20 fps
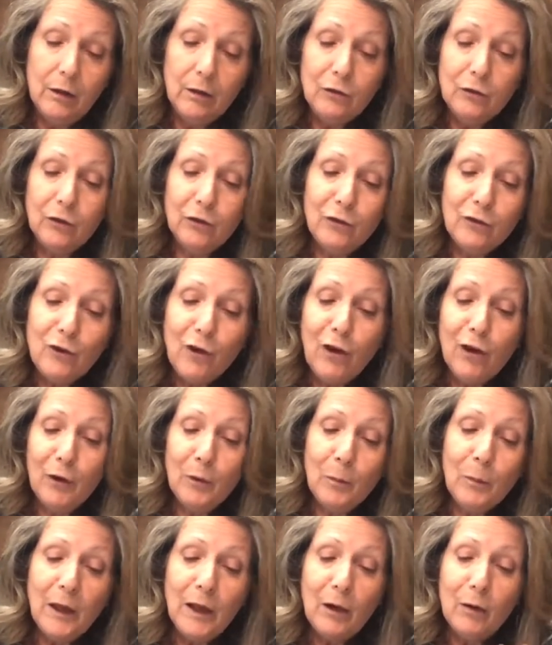just talk
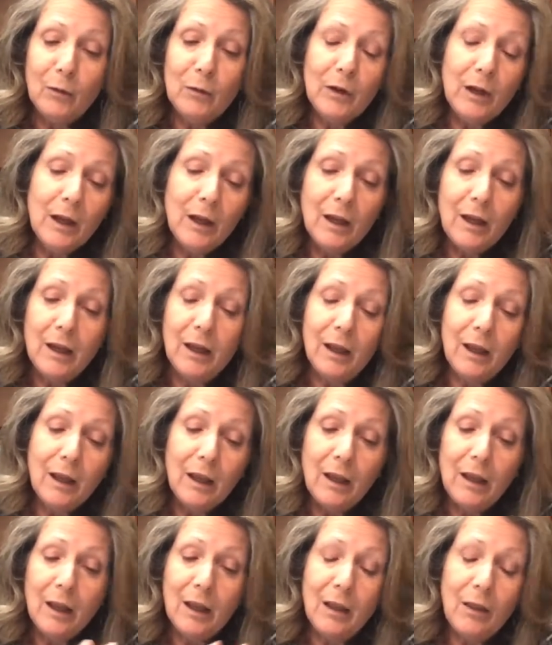about
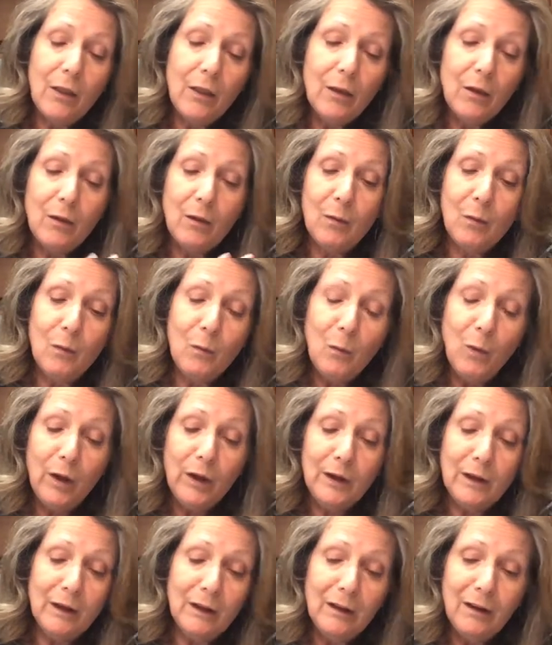
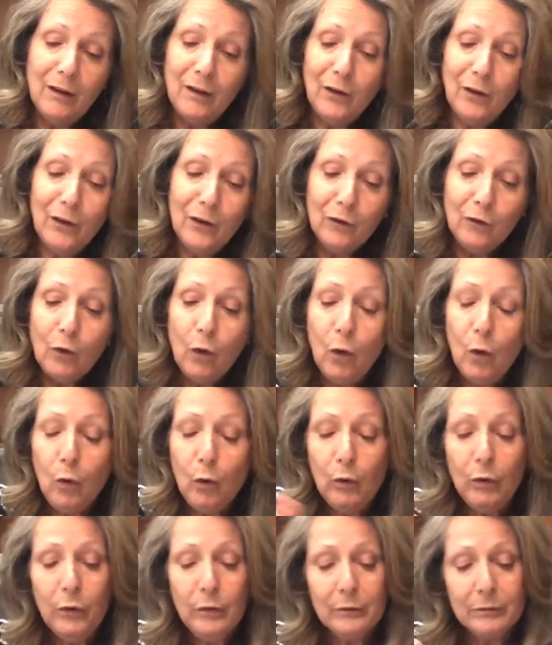what this
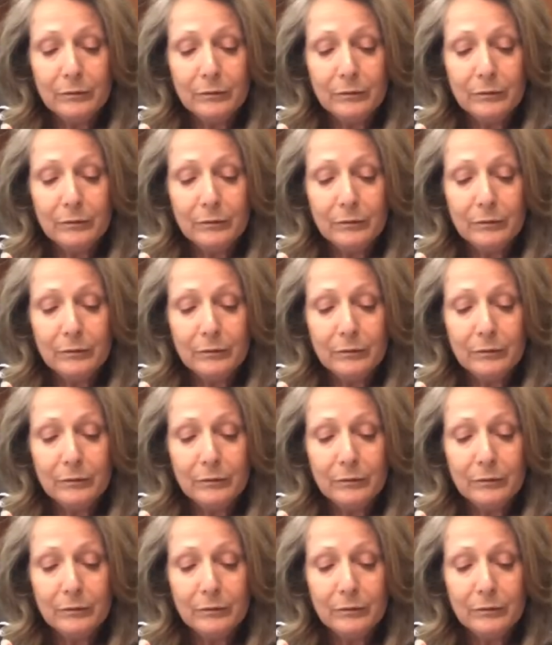whole